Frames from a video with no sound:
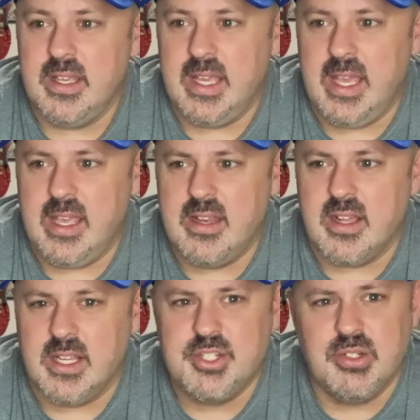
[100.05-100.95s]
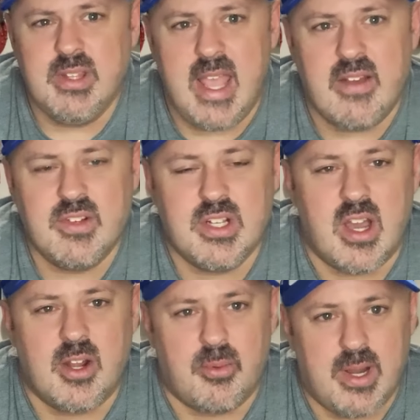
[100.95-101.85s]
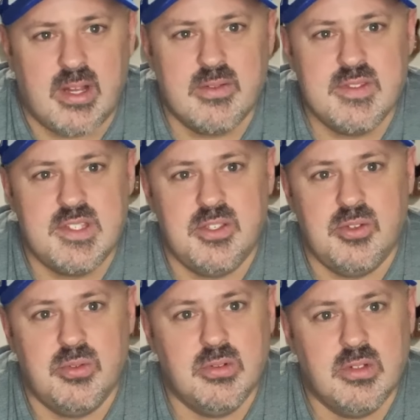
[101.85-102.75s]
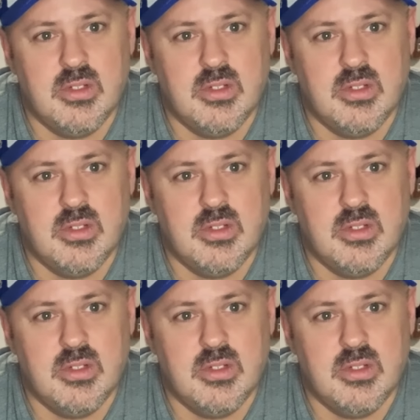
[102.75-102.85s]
and I truly haven't got around to